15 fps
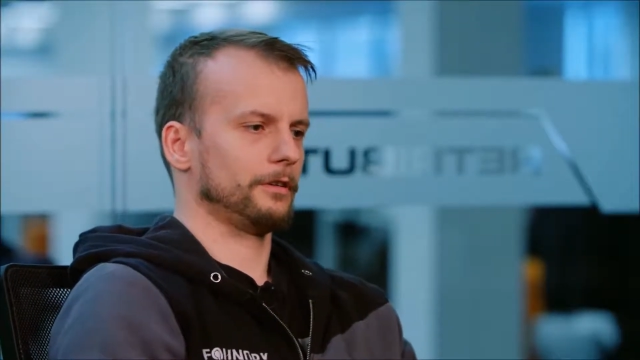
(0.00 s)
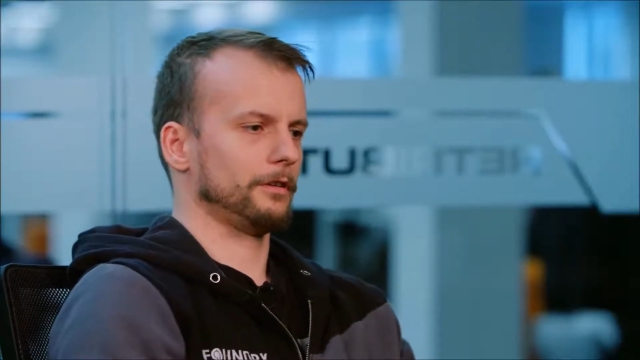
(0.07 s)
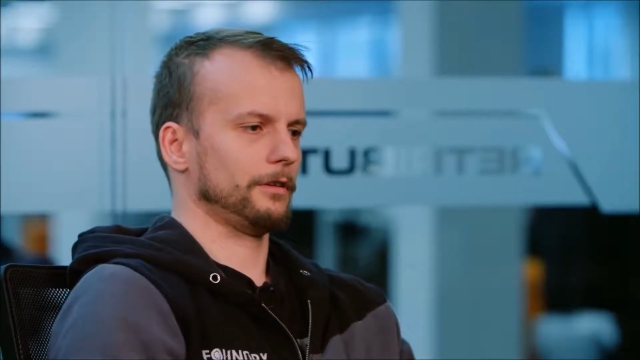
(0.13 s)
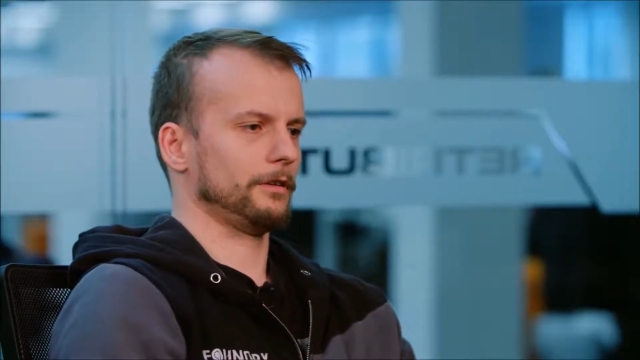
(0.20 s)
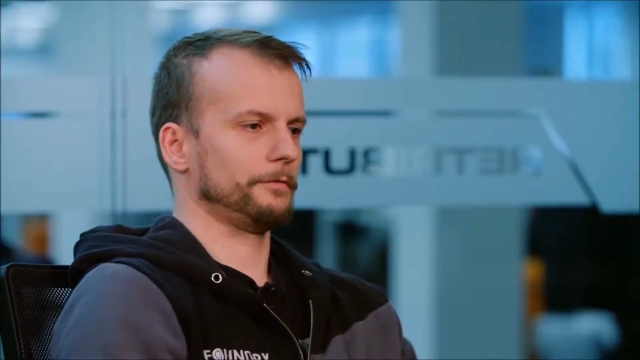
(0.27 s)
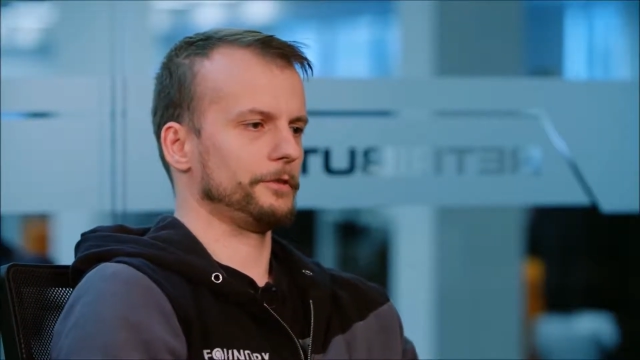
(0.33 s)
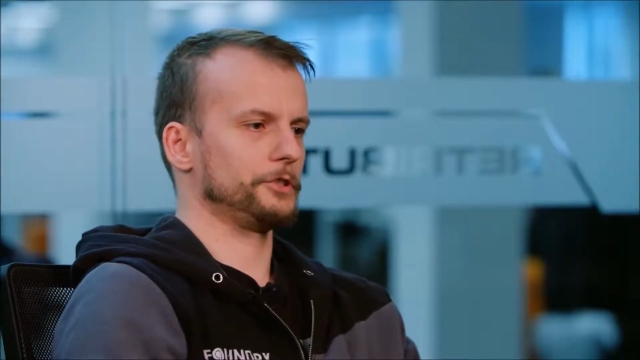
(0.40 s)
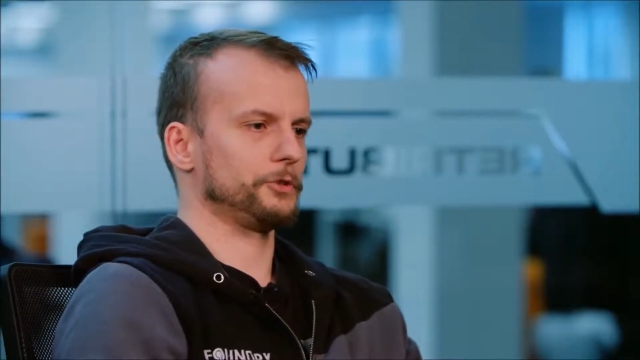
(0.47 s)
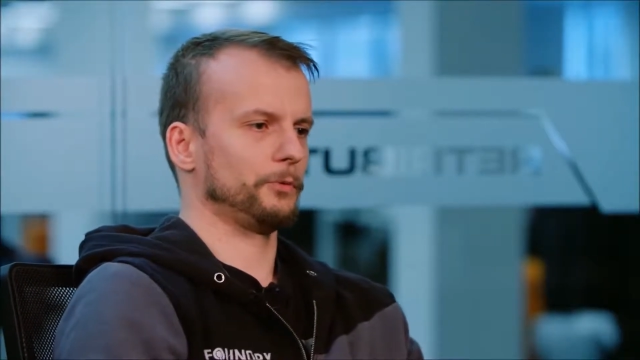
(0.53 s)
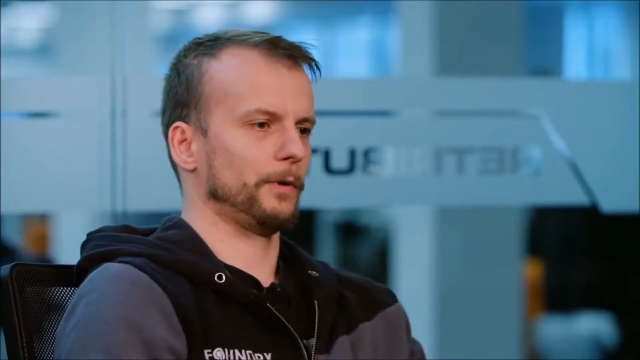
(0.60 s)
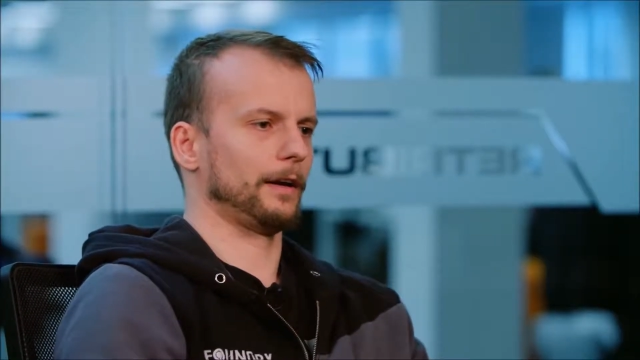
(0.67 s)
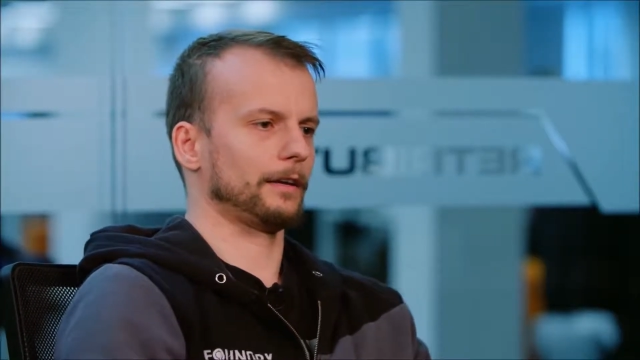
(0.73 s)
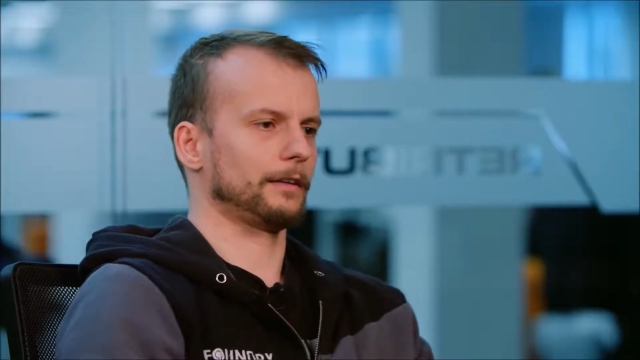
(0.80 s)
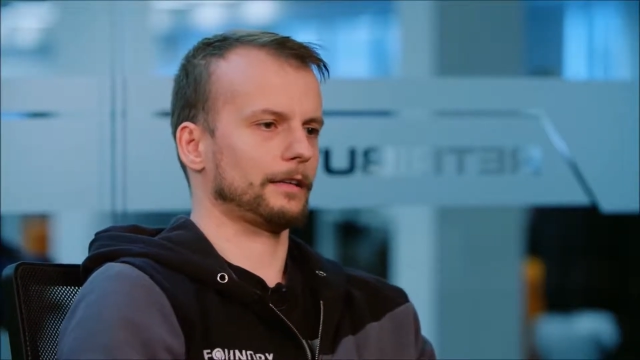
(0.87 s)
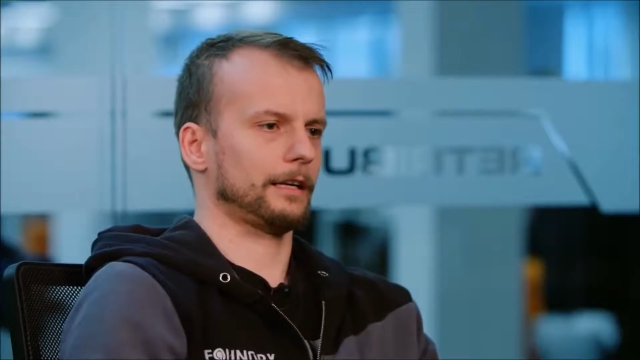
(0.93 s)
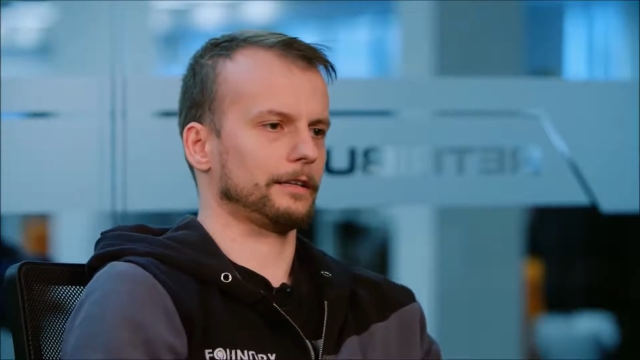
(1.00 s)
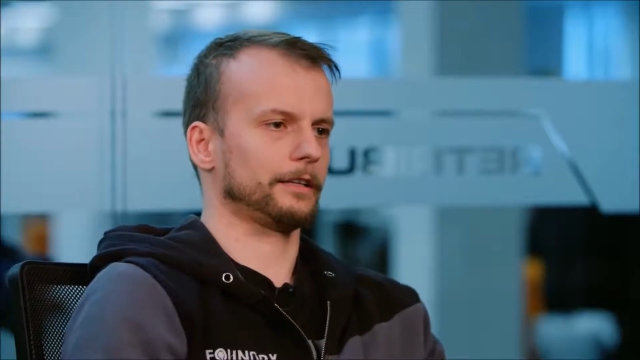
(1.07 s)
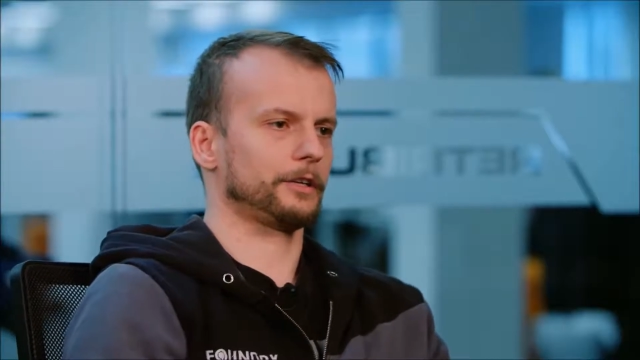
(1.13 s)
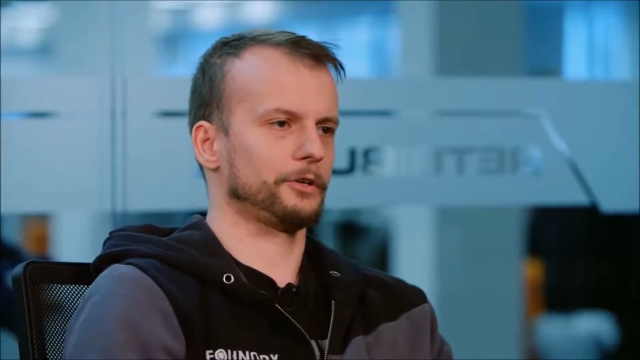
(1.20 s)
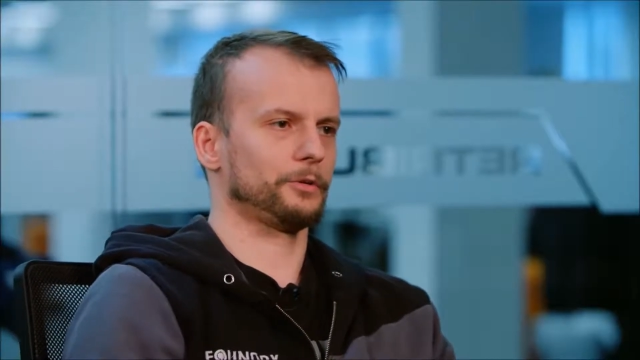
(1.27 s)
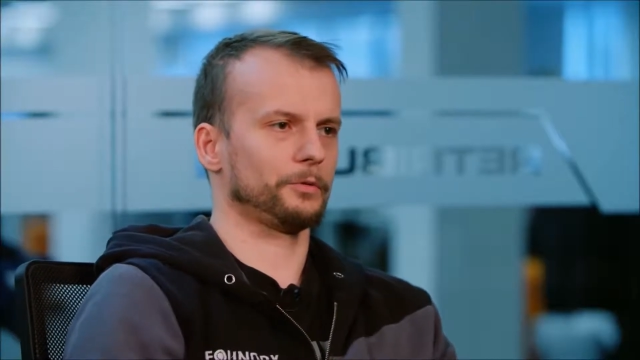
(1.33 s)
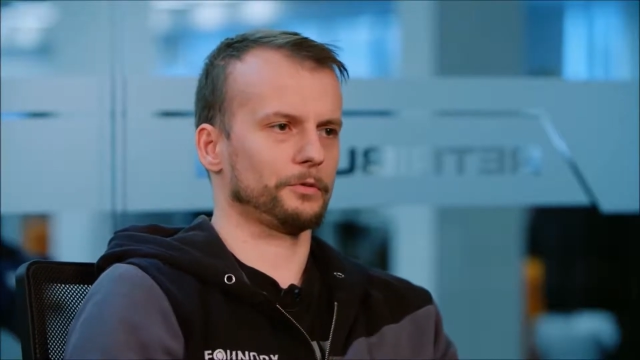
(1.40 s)
visual kind
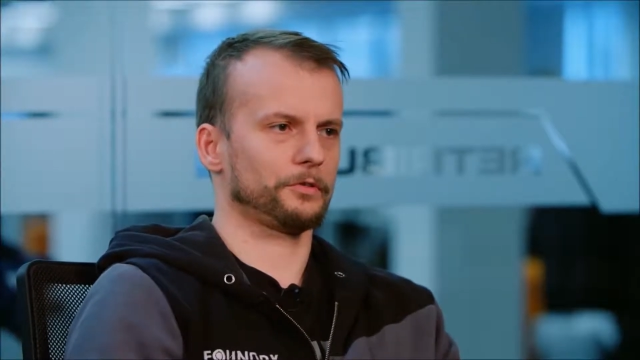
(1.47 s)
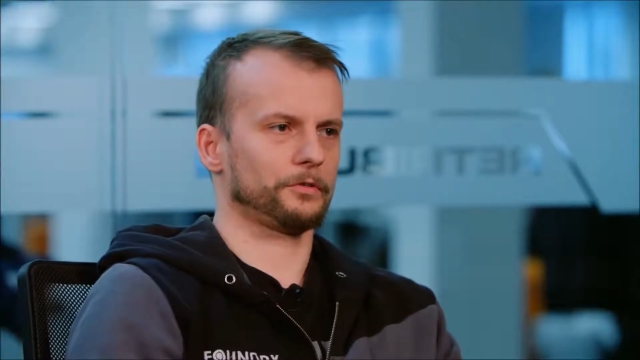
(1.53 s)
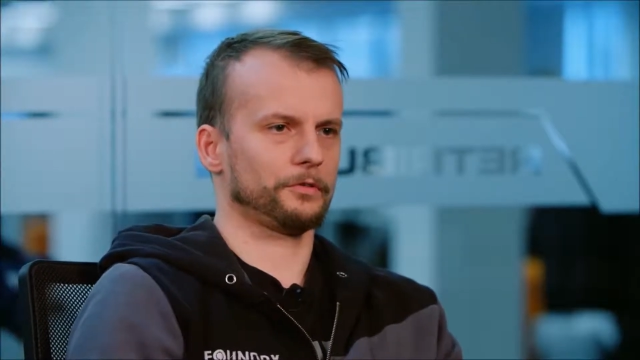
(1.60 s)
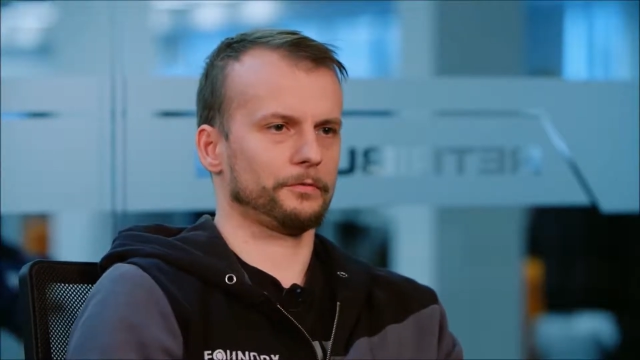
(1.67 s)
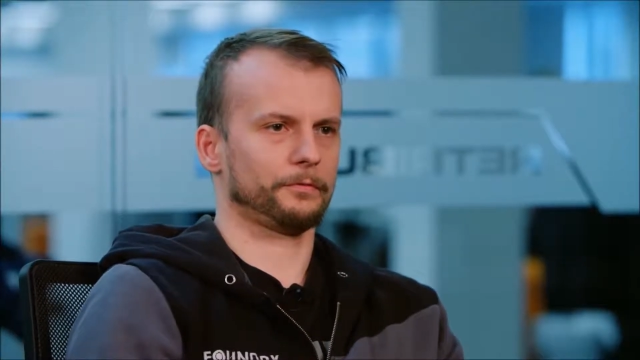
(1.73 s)
of cues